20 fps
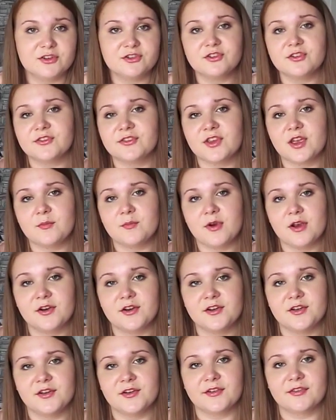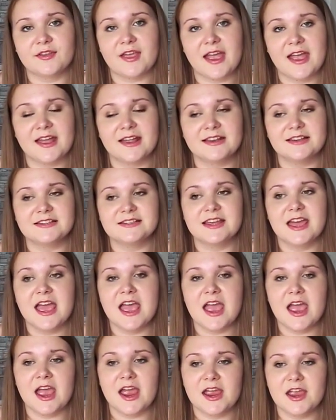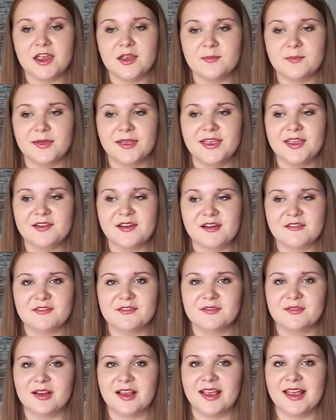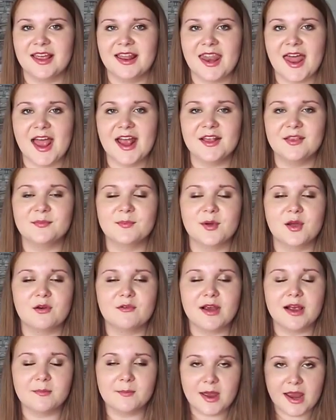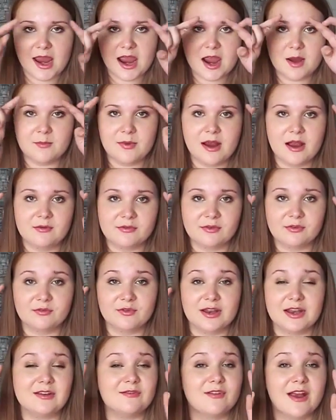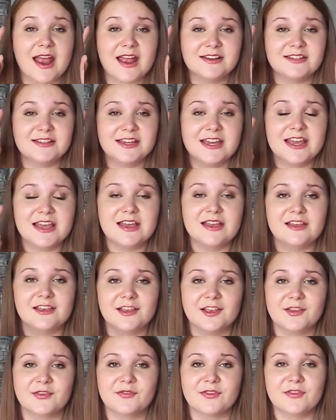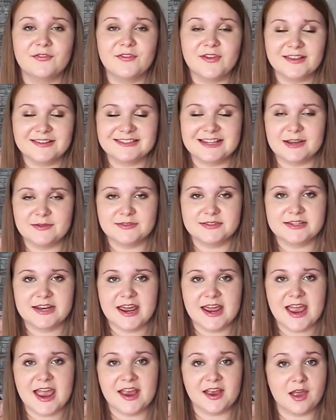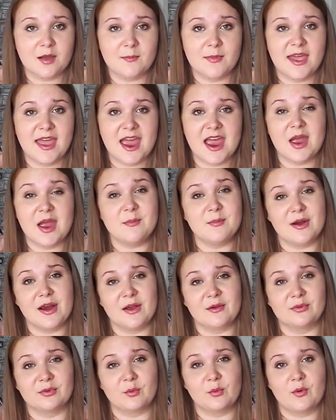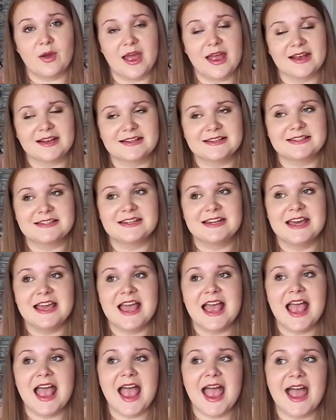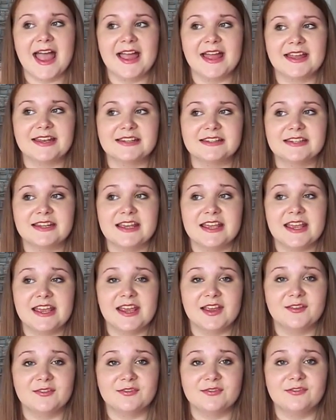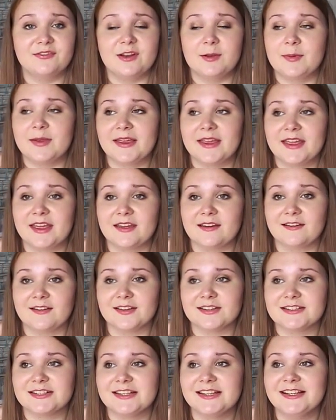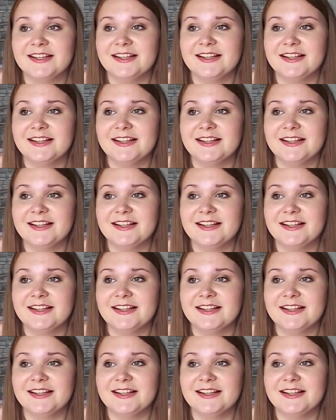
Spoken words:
Drugstore products, and I hope you haven't realised, but around my eyebrows is really red because for the first time today I got my eyebrows waxed. And it flipping curled.